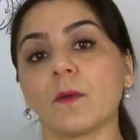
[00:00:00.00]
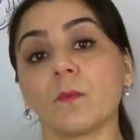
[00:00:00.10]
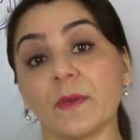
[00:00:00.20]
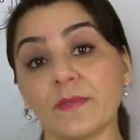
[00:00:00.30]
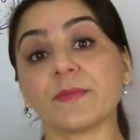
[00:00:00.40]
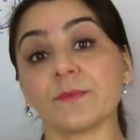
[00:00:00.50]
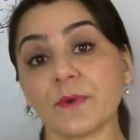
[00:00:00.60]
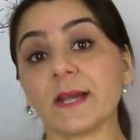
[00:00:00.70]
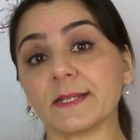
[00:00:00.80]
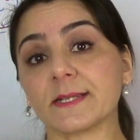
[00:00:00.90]
with the
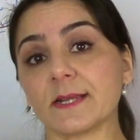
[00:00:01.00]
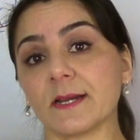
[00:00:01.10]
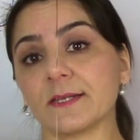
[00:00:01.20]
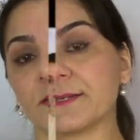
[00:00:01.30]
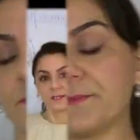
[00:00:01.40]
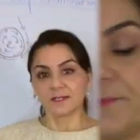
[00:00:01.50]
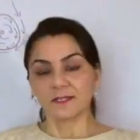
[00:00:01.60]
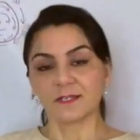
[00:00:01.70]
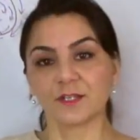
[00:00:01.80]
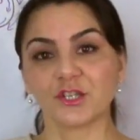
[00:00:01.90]
right side.
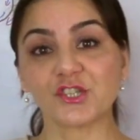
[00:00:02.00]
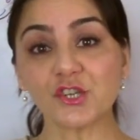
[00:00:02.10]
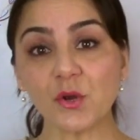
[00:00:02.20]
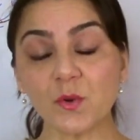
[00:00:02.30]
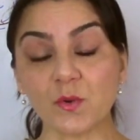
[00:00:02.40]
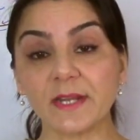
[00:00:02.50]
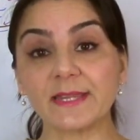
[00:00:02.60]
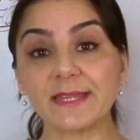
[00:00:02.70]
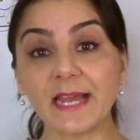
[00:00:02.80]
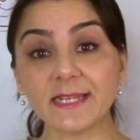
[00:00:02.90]
So
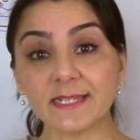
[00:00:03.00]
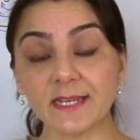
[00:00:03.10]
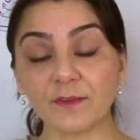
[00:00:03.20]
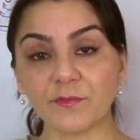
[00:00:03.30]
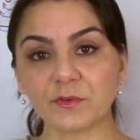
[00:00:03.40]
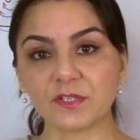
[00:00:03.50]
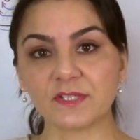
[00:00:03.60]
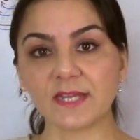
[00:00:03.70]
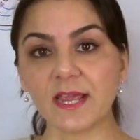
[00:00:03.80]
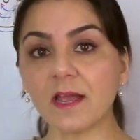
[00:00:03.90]
that's it for
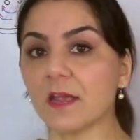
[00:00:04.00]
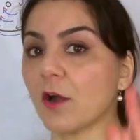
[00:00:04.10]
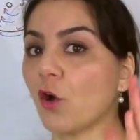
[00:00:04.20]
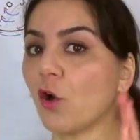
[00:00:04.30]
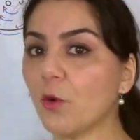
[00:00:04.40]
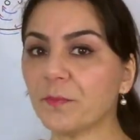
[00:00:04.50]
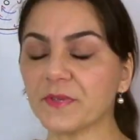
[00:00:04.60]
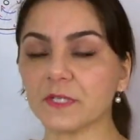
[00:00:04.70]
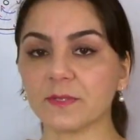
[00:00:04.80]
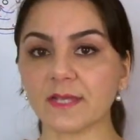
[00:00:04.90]
today. I hope
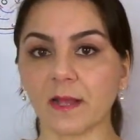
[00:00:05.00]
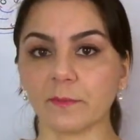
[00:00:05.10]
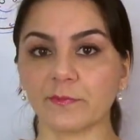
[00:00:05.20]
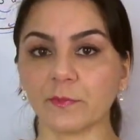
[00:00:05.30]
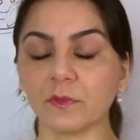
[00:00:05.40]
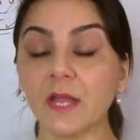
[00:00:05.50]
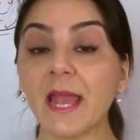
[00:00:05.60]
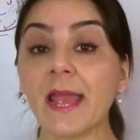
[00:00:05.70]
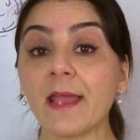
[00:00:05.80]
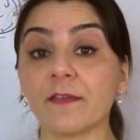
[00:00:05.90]
this was helpful.
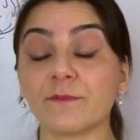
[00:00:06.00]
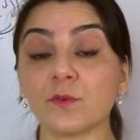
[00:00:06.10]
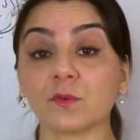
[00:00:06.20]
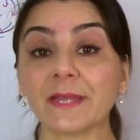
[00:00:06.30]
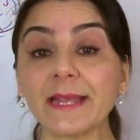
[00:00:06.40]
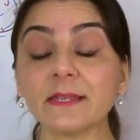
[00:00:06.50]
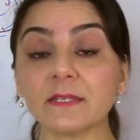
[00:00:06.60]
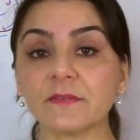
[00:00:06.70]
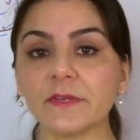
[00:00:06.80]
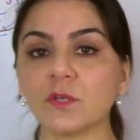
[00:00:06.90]
If you like
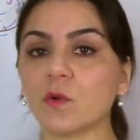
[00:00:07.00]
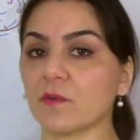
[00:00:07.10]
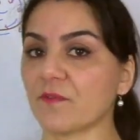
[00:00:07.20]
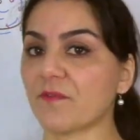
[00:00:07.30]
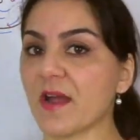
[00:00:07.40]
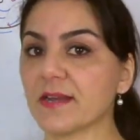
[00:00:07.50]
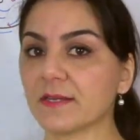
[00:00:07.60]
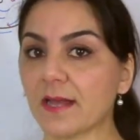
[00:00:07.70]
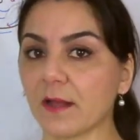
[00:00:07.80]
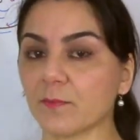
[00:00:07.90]
this video and find
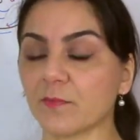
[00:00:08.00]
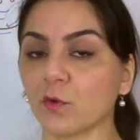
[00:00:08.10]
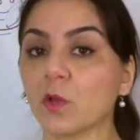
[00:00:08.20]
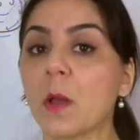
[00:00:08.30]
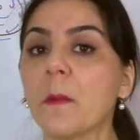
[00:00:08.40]
it helpful,